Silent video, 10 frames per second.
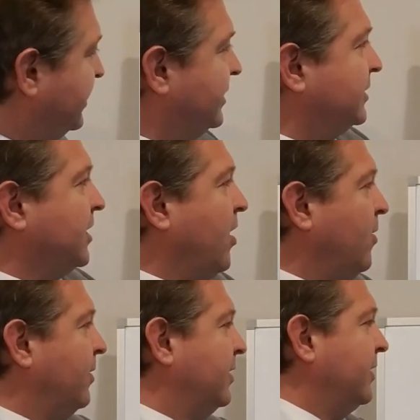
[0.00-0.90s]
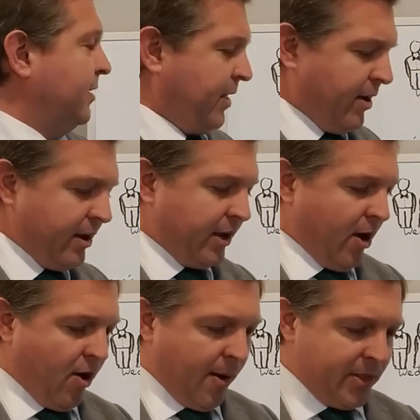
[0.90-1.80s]
so there you
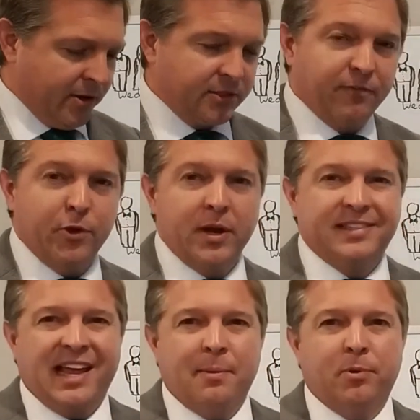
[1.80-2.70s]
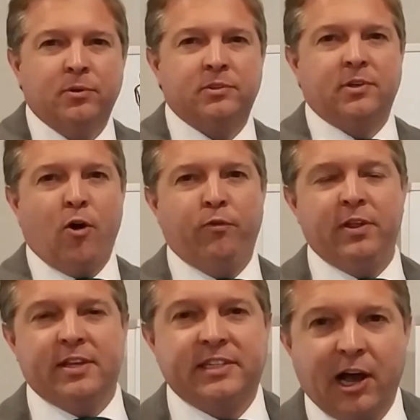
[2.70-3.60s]
go. I mean, there's a few examples. Hopefully
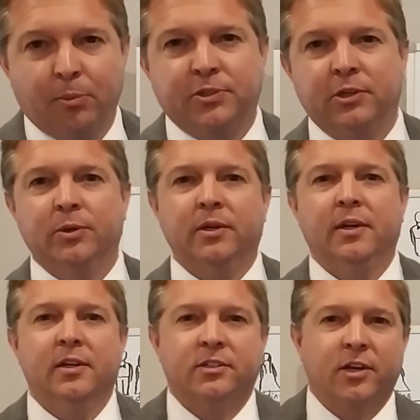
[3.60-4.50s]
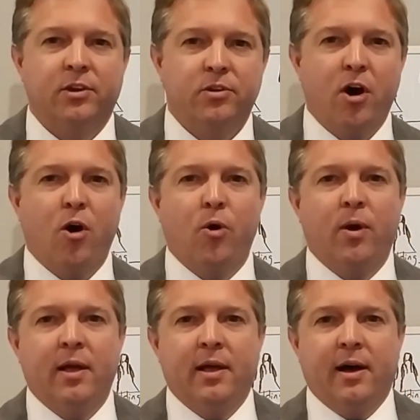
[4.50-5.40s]
this helps you so you know
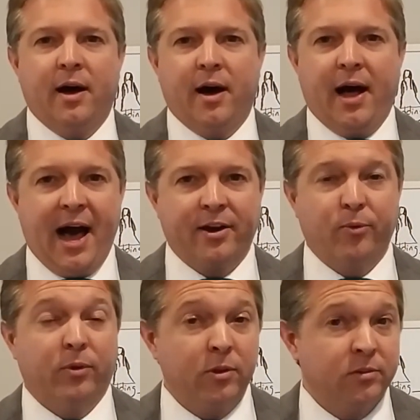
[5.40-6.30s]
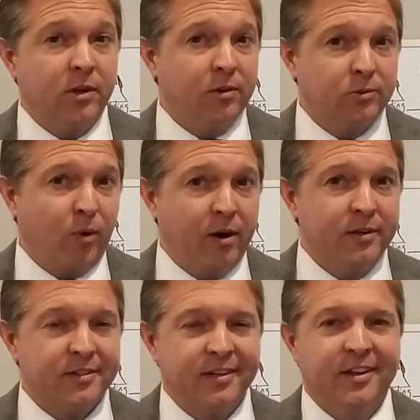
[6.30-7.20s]
how to use those
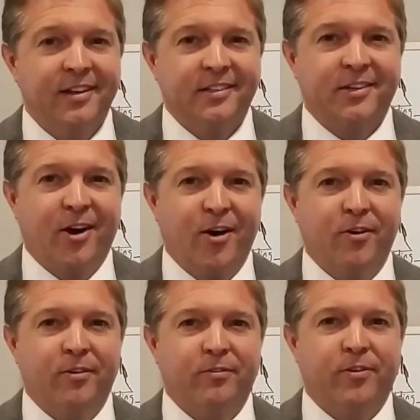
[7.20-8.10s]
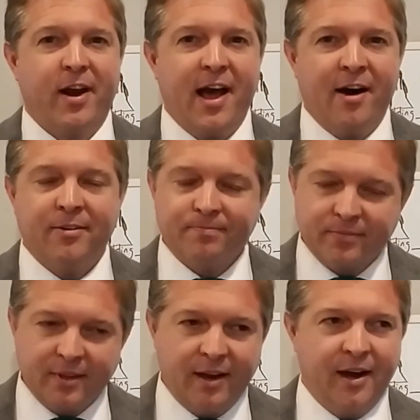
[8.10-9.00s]
words. So for now,
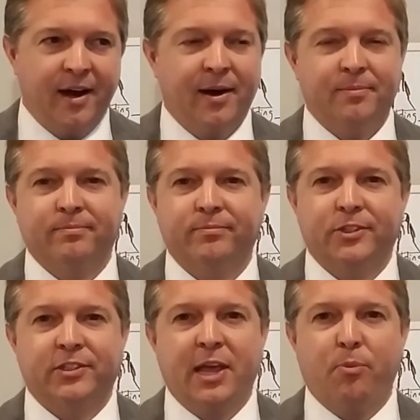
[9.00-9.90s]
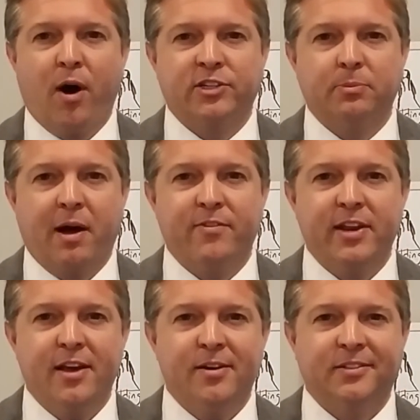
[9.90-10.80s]
just keep watching my
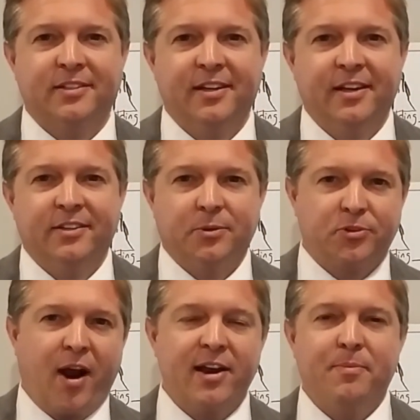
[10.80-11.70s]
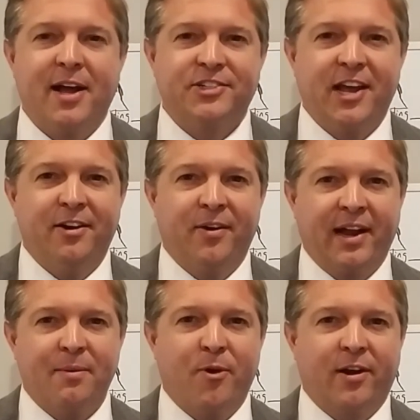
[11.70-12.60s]
videos. Subscribe to my channel. I
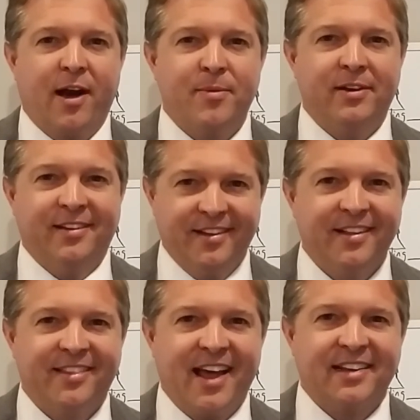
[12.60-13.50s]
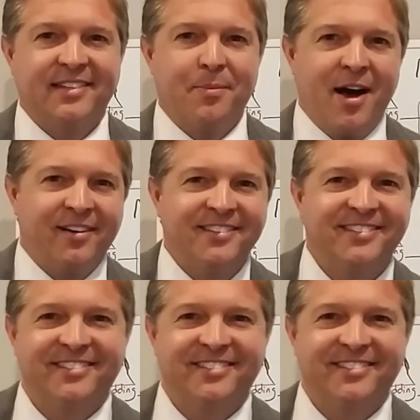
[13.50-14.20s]
got more coming. Thanks. I'm out.